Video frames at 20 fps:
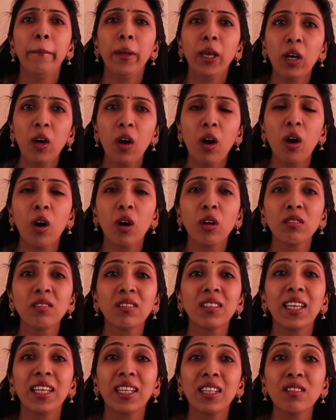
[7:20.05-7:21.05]

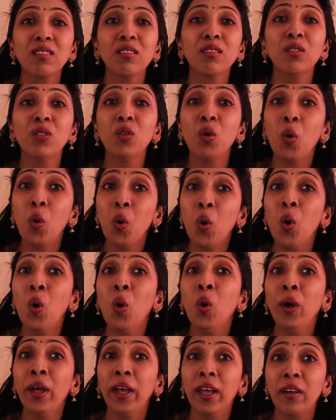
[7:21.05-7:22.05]
Because it is
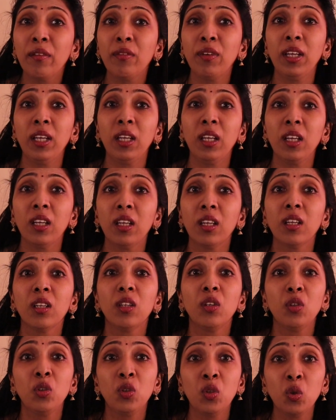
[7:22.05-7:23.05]
so heavy
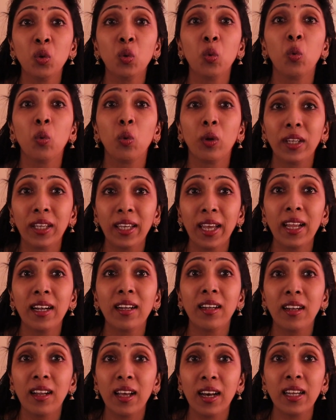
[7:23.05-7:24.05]
to
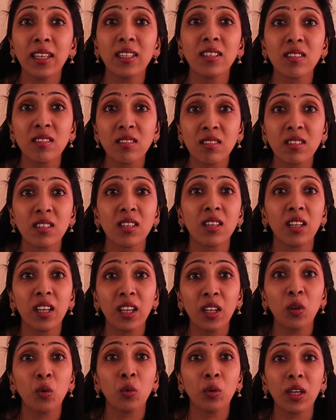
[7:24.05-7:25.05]
get digested
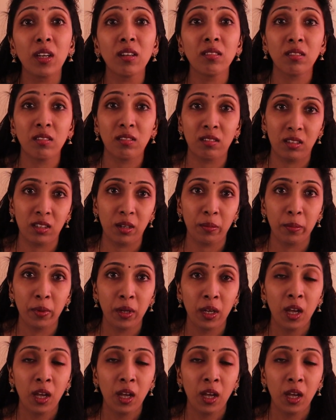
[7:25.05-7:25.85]
into their system.